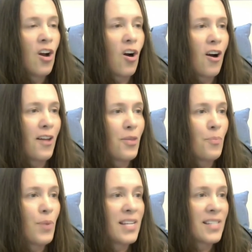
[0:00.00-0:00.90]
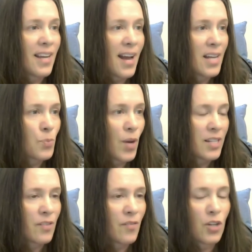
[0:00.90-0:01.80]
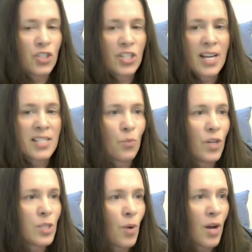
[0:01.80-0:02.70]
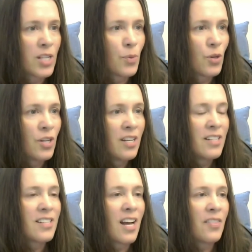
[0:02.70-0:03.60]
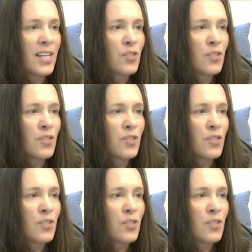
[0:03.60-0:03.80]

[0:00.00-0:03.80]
on the basic aspects of LGS and what's possible. Scott, thanks for